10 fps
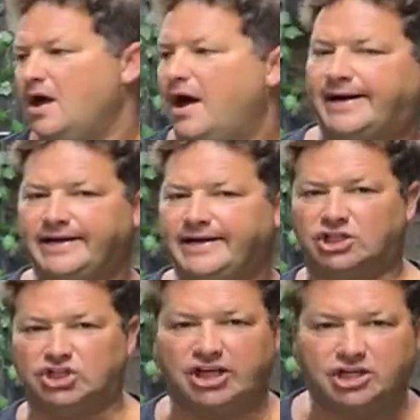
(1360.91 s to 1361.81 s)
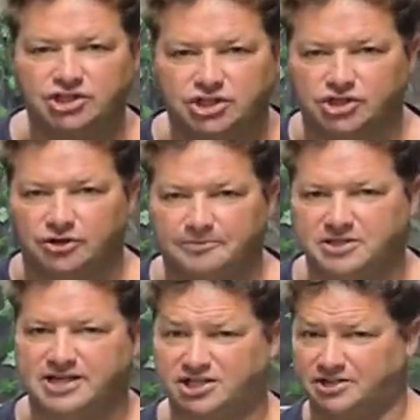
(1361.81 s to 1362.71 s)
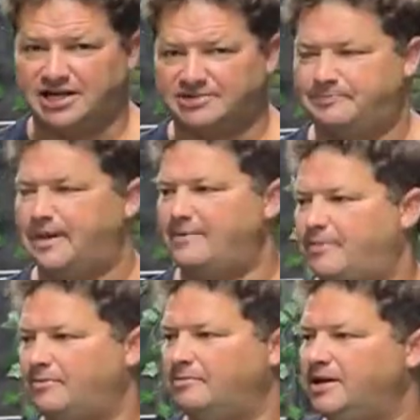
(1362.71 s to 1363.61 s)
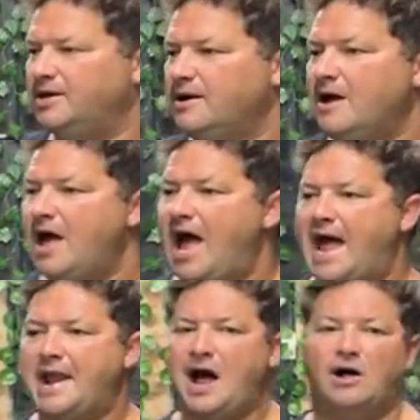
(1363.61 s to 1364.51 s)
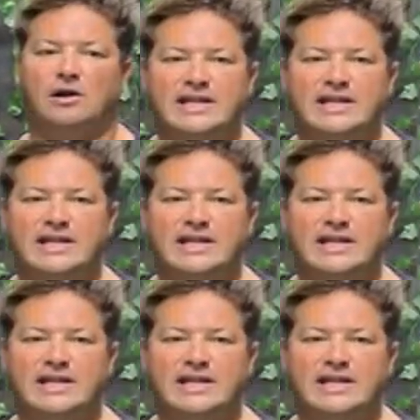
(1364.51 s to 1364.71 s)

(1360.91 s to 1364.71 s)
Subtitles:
I can eat chicken soup, because it actually tastes better probably, and I'll